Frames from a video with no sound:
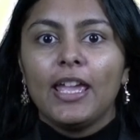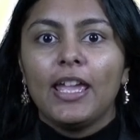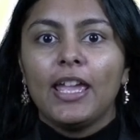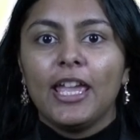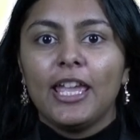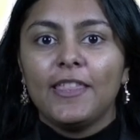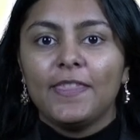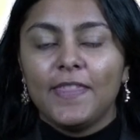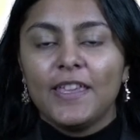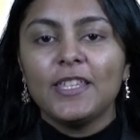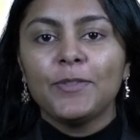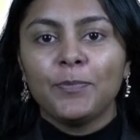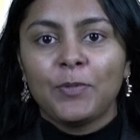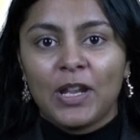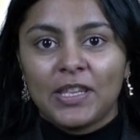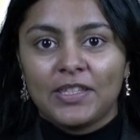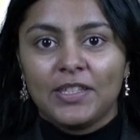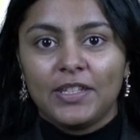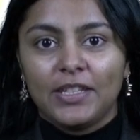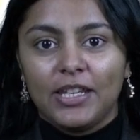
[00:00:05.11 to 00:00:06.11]
In this
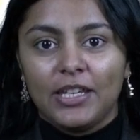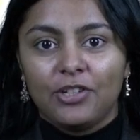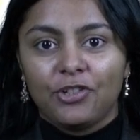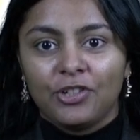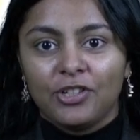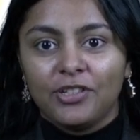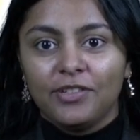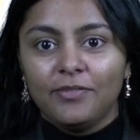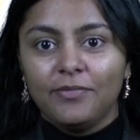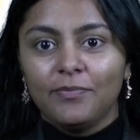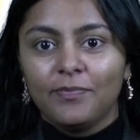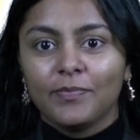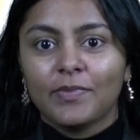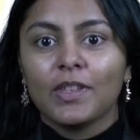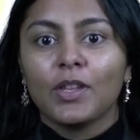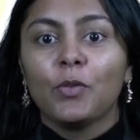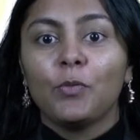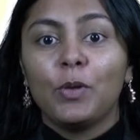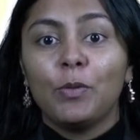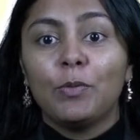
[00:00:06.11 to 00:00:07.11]
presentation,
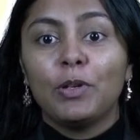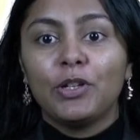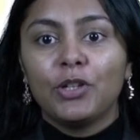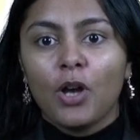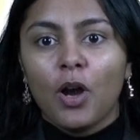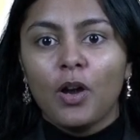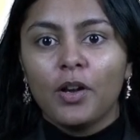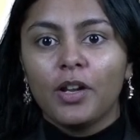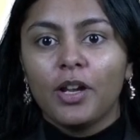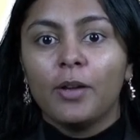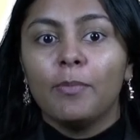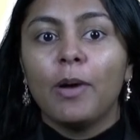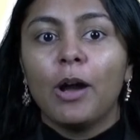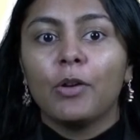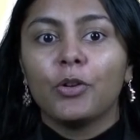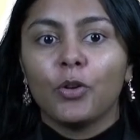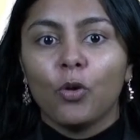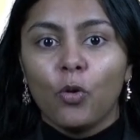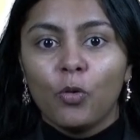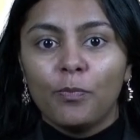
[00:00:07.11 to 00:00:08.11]
we will talk
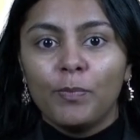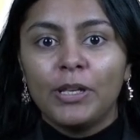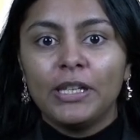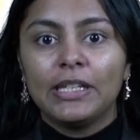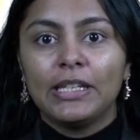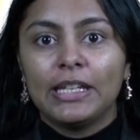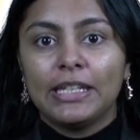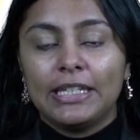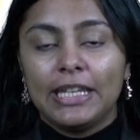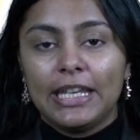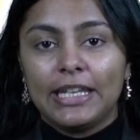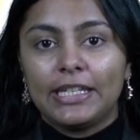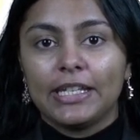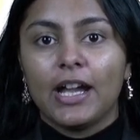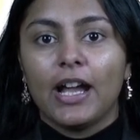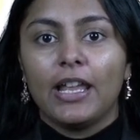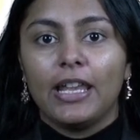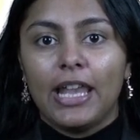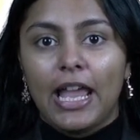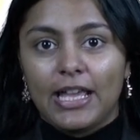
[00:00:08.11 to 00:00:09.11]
about open
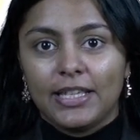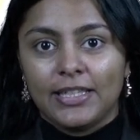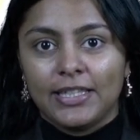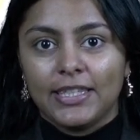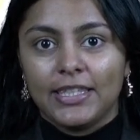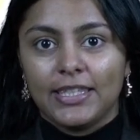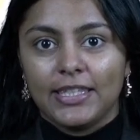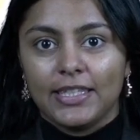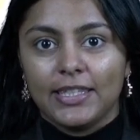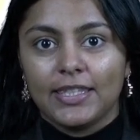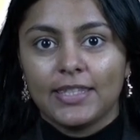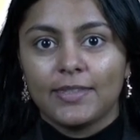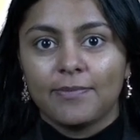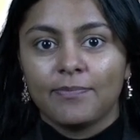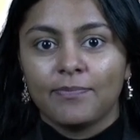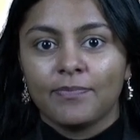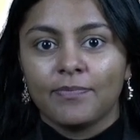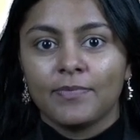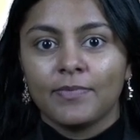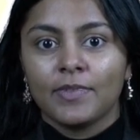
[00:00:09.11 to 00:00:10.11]
data licenses.
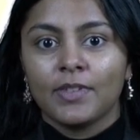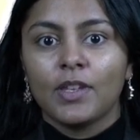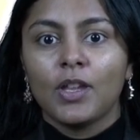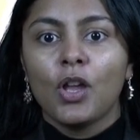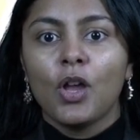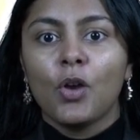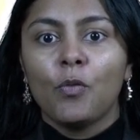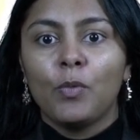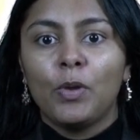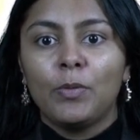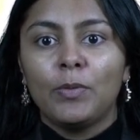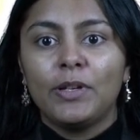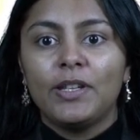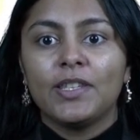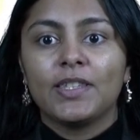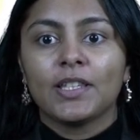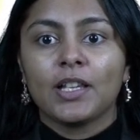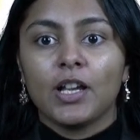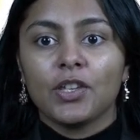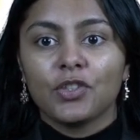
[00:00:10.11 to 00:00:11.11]
We will
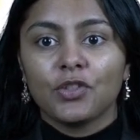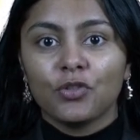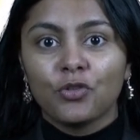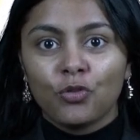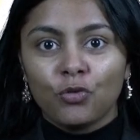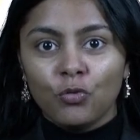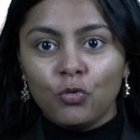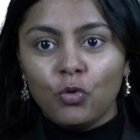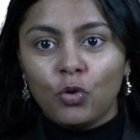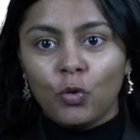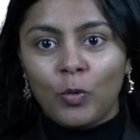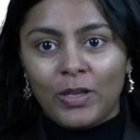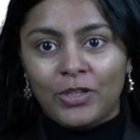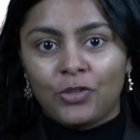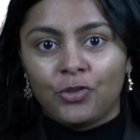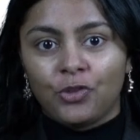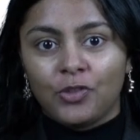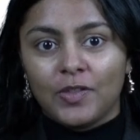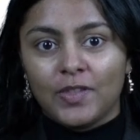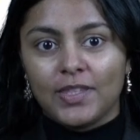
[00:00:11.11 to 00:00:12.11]
discuss two
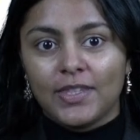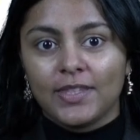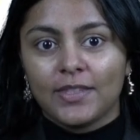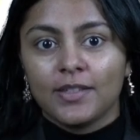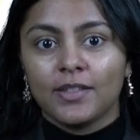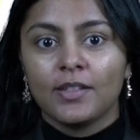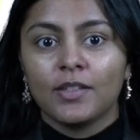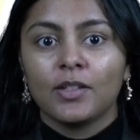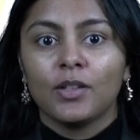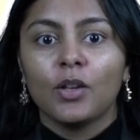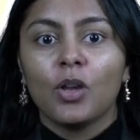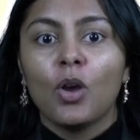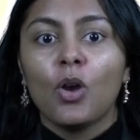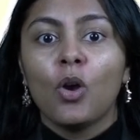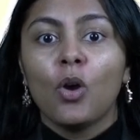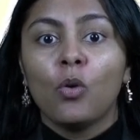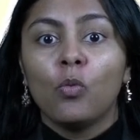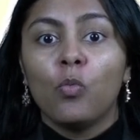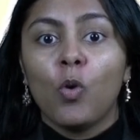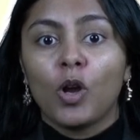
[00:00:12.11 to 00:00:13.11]
questions.
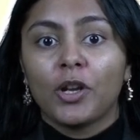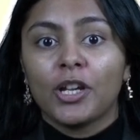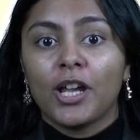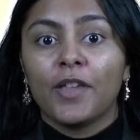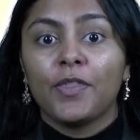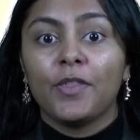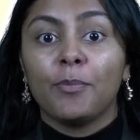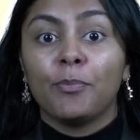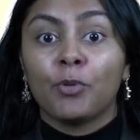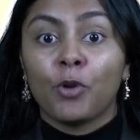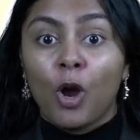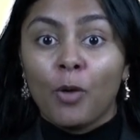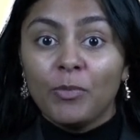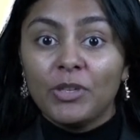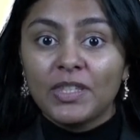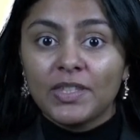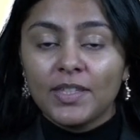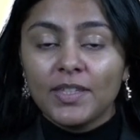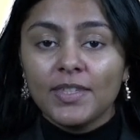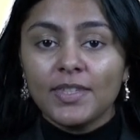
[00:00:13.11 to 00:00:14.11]
What are the
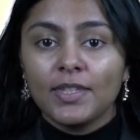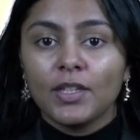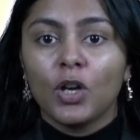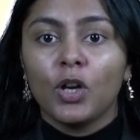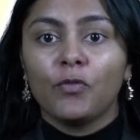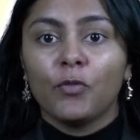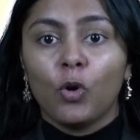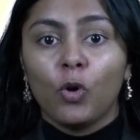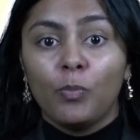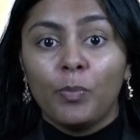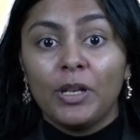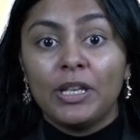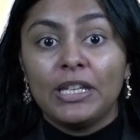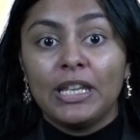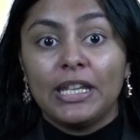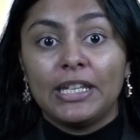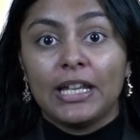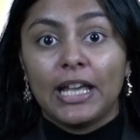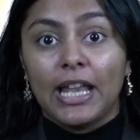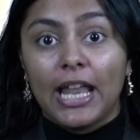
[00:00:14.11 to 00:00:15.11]
promises of open
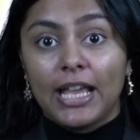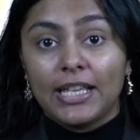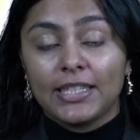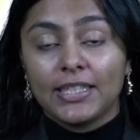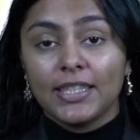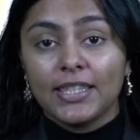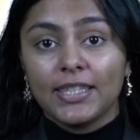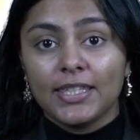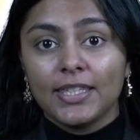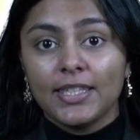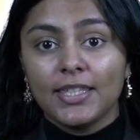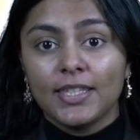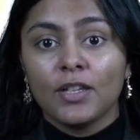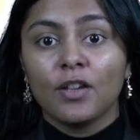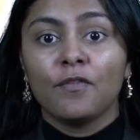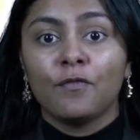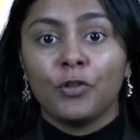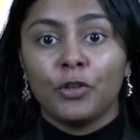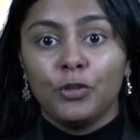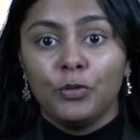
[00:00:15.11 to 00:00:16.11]
data licenses
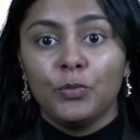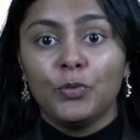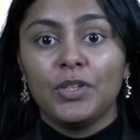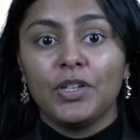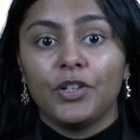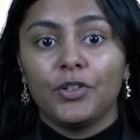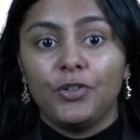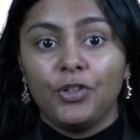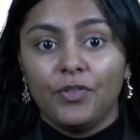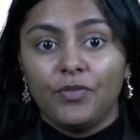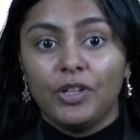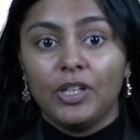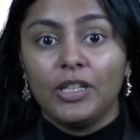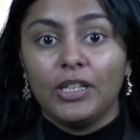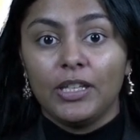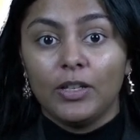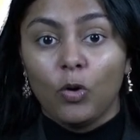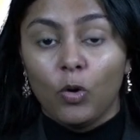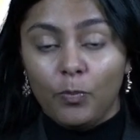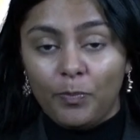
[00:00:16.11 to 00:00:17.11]
for user-driven
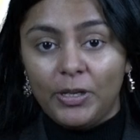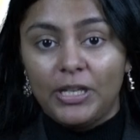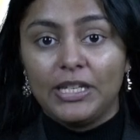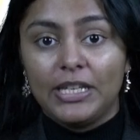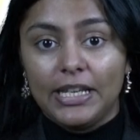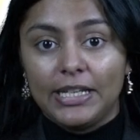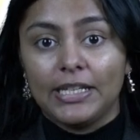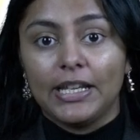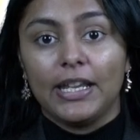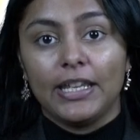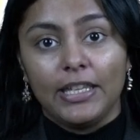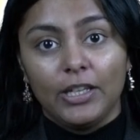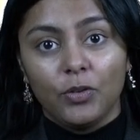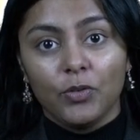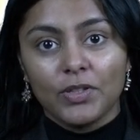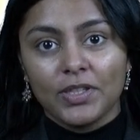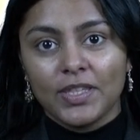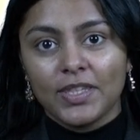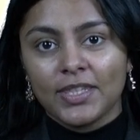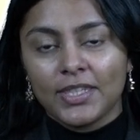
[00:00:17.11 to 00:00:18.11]
open data
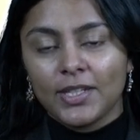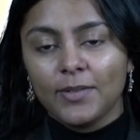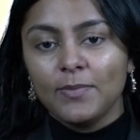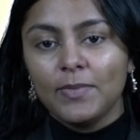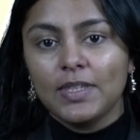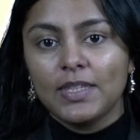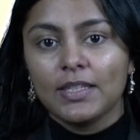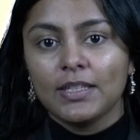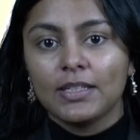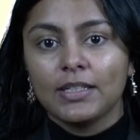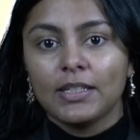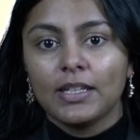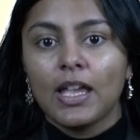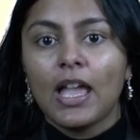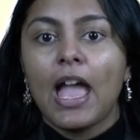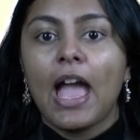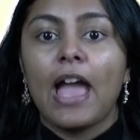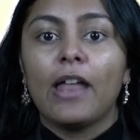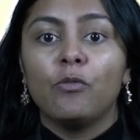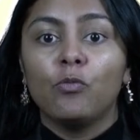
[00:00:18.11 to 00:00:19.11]
ecosystems,
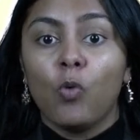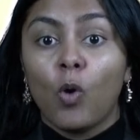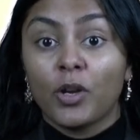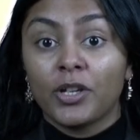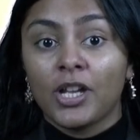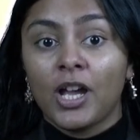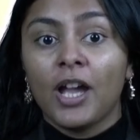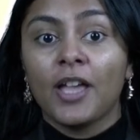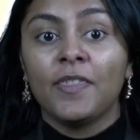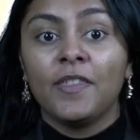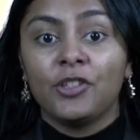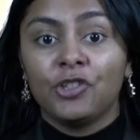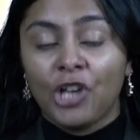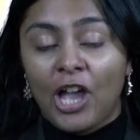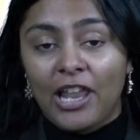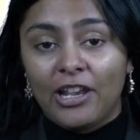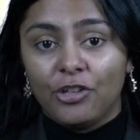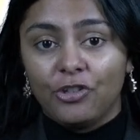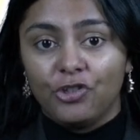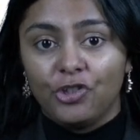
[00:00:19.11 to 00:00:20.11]
and what are the
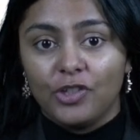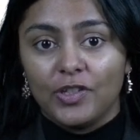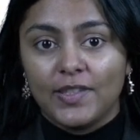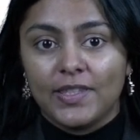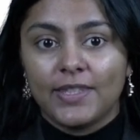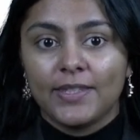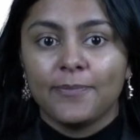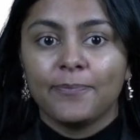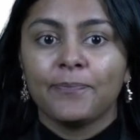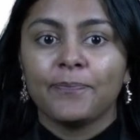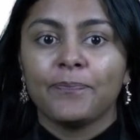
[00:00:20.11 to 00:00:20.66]
challenges?